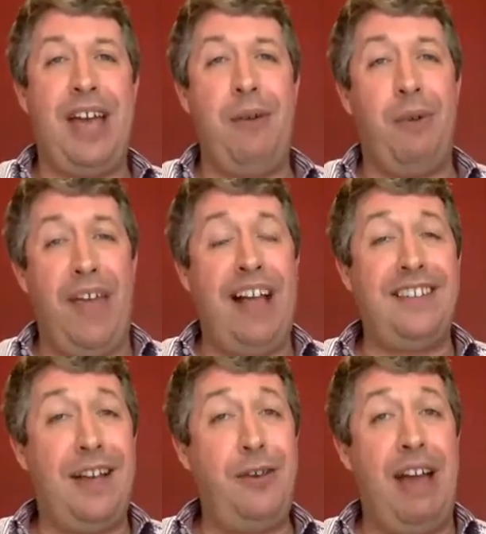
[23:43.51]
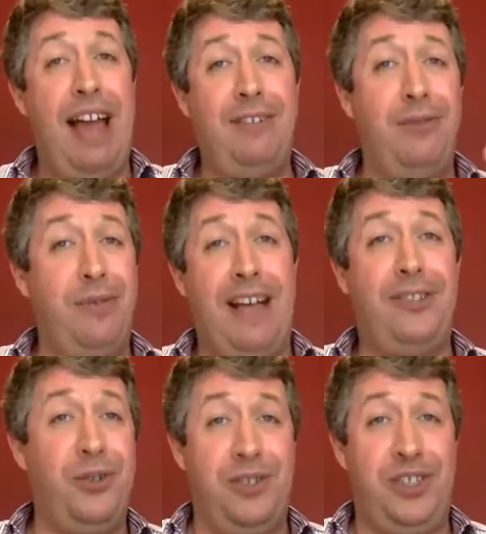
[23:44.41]
okay, well, that's how you handle
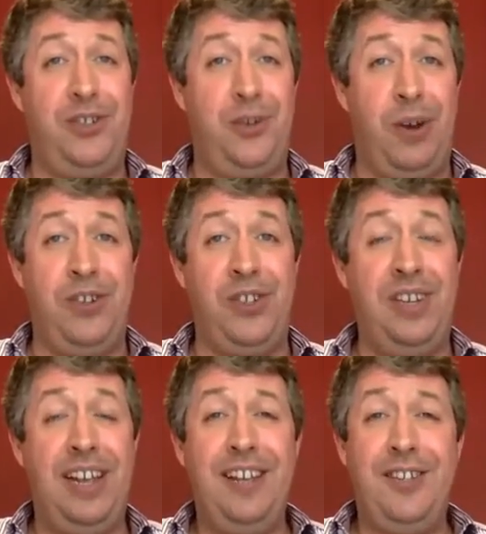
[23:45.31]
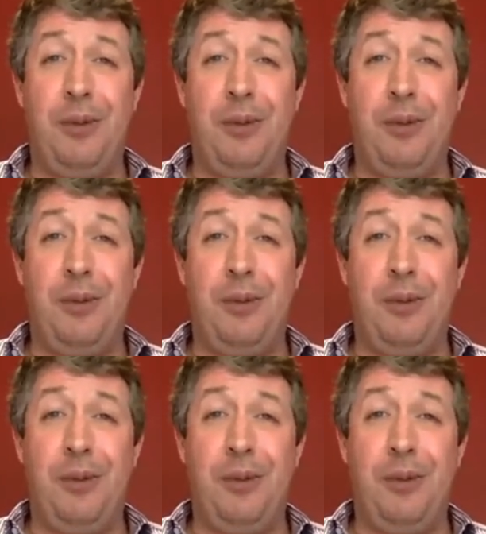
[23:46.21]
that sort of situation.